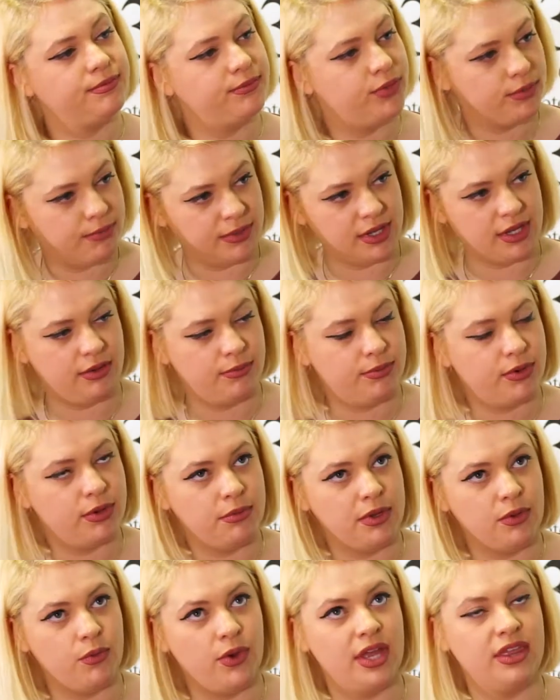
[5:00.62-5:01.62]
put
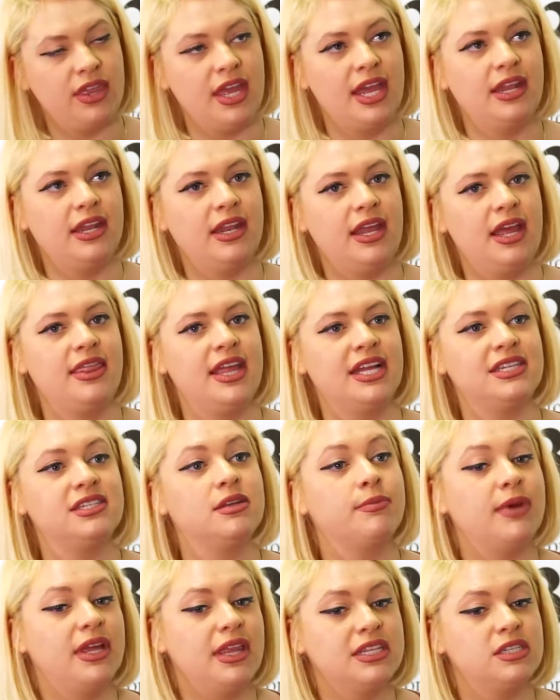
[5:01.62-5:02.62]
me with, and that's
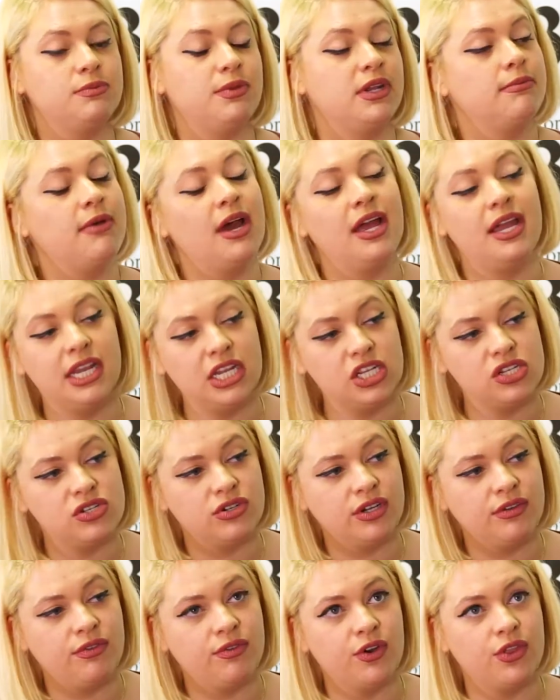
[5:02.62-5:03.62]
somebody that's been in my
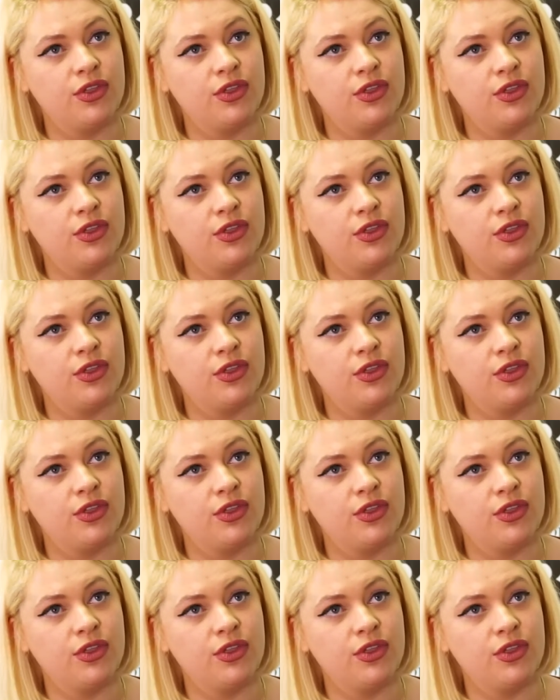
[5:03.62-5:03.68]
industry for